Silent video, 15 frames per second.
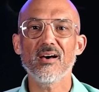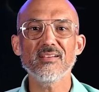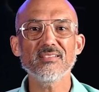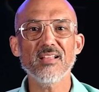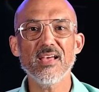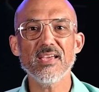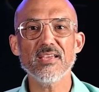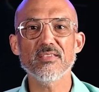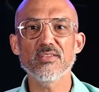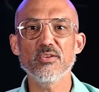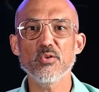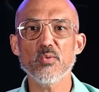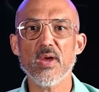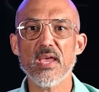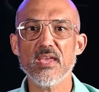Unlike the
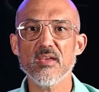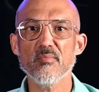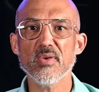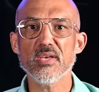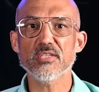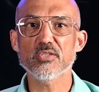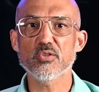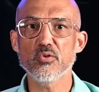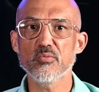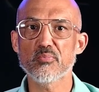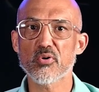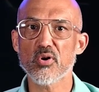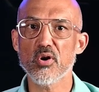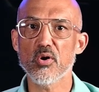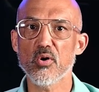new AMS
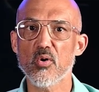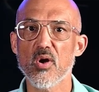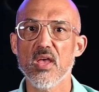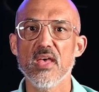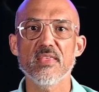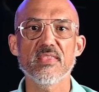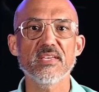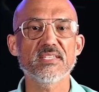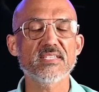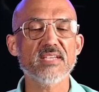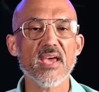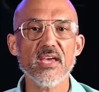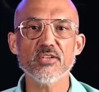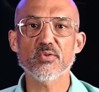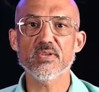2 Pro, the
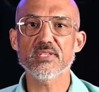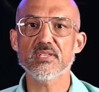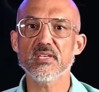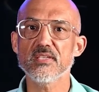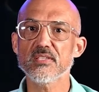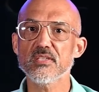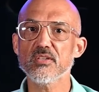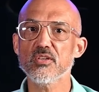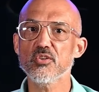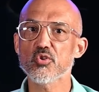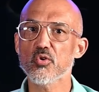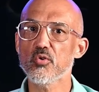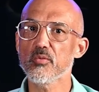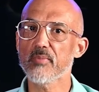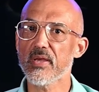TETRAS isn't
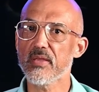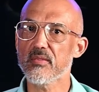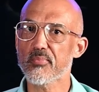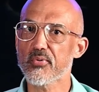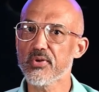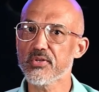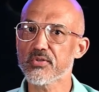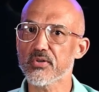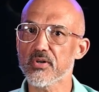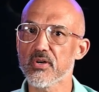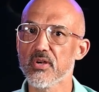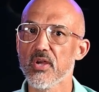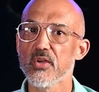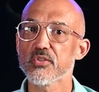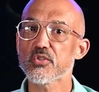controlled by the
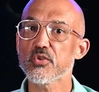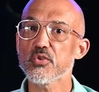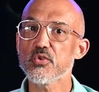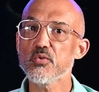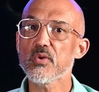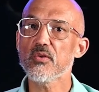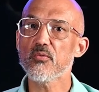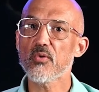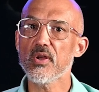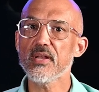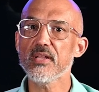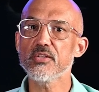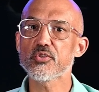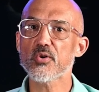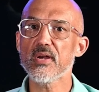printer, so you can
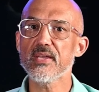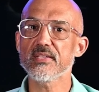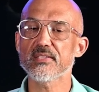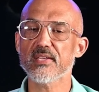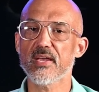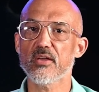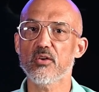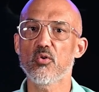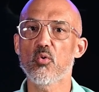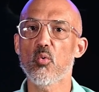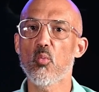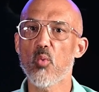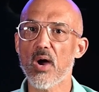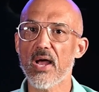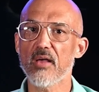run a drying
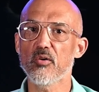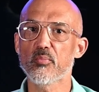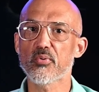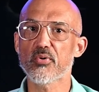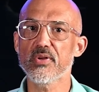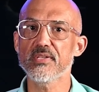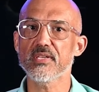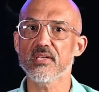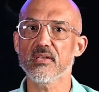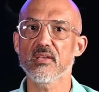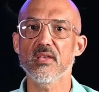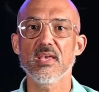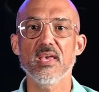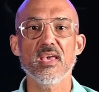cycle while printing.